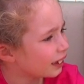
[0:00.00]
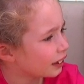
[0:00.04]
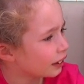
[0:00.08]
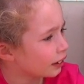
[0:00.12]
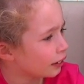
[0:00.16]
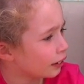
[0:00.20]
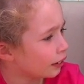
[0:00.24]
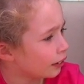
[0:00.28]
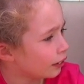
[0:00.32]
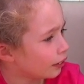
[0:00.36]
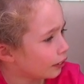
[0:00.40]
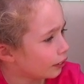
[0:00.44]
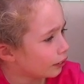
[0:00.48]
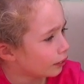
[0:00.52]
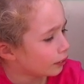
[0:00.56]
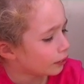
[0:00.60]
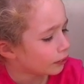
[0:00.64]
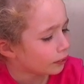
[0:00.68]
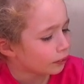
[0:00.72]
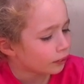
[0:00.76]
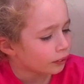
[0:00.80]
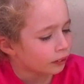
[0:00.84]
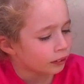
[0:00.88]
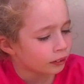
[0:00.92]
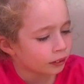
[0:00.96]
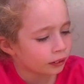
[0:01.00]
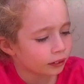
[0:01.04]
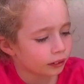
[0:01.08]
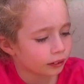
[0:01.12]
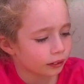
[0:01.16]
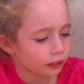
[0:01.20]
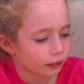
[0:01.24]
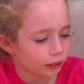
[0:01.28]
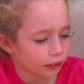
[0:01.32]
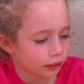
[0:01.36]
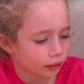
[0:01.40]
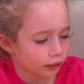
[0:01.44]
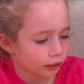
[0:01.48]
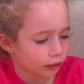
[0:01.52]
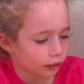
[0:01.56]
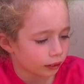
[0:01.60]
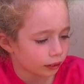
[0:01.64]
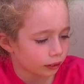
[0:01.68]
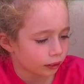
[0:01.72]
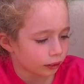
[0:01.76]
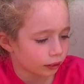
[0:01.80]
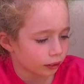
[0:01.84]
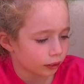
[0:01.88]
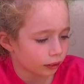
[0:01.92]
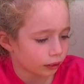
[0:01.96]

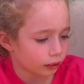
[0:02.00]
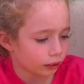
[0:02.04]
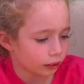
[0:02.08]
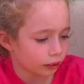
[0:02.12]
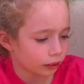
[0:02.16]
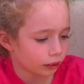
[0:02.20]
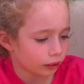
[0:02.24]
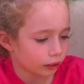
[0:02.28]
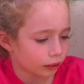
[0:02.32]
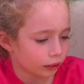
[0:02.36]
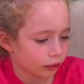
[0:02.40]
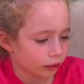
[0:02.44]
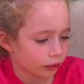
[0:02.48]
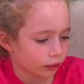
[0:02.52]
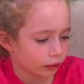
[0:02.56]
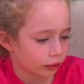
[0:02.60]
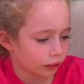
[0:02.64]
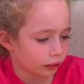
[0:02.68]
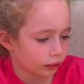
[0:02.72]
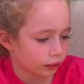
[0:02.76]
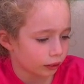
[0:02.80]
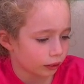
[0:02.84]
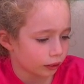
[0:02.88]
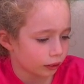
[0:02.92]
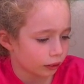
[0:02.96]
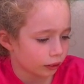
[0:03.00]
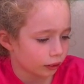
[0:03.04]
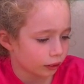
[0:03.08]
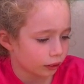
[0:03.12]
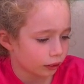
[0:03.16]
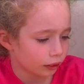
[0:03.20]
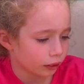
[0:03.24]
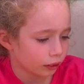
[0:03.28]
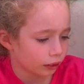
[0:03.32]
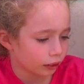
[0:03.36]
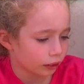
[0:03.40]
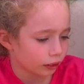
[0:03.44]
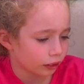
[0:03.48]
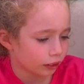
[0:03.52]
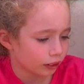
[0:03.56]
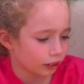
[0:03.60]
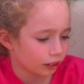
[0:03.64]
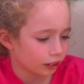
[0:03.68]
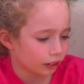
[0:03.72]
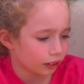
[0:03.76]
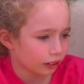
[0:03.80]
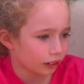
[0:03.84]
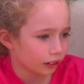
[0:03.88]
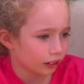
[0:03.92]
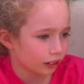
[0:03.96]

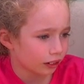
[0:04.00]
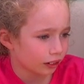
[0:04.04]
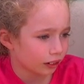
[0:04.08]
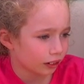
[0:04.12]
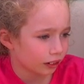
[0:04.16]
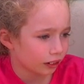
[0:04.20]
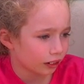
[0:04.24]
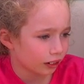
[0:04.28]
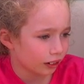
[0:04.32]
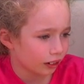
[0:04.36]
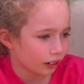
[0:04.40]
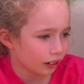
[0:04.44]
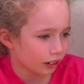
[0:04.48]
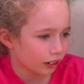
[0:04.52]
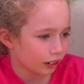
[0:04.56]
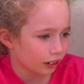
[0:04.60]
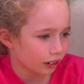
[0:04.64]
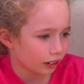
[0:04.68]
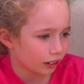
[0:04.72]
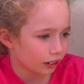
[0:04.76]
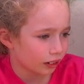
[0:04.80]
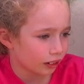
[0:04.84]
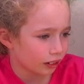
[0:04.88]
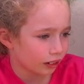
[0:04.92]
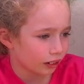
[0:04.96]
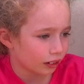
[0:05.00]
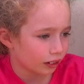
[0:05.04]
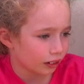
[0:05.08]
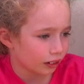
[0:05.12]
This person isn't speaking.